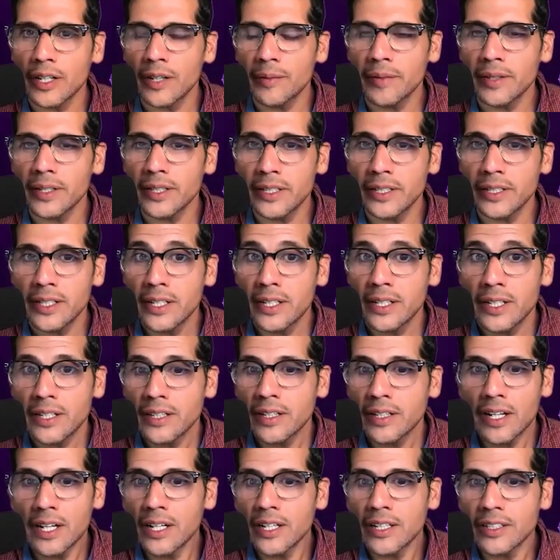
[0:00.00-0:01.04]
I mean,
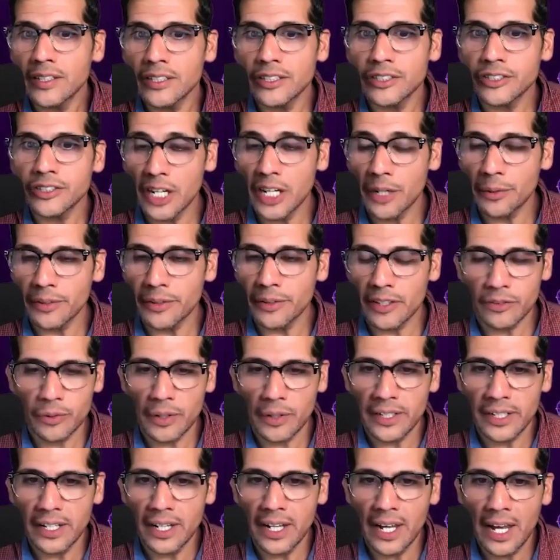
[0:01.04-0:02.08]
share with us,
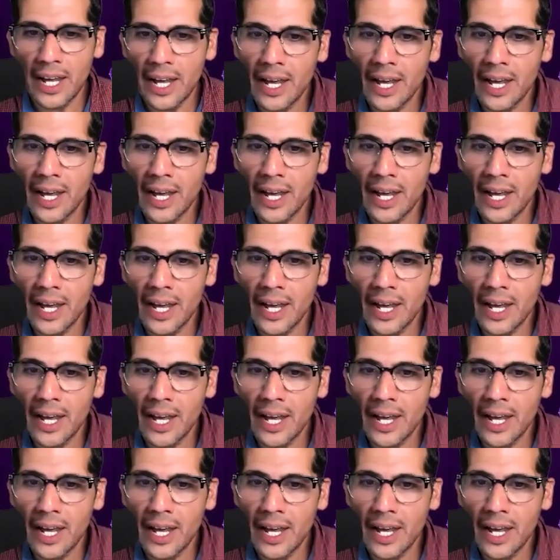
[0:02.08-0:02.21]
right?